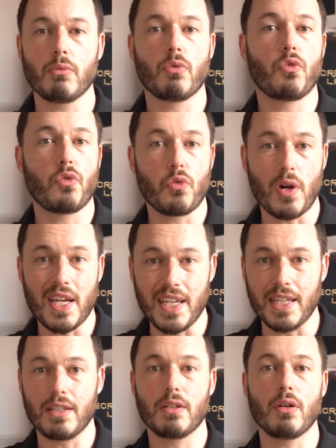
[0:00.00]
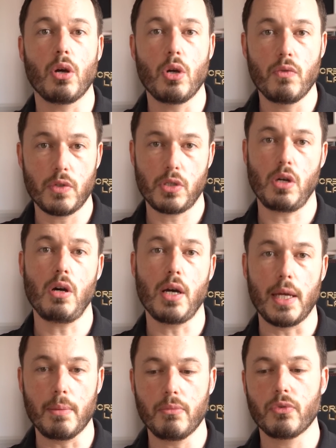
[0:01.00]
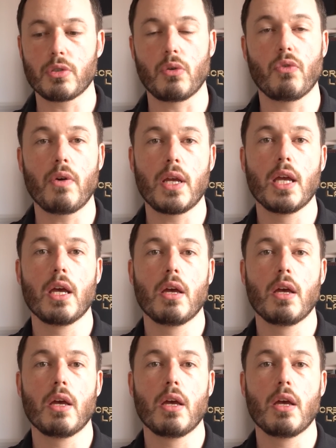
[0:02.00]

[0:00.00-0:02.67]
fray it over time, so very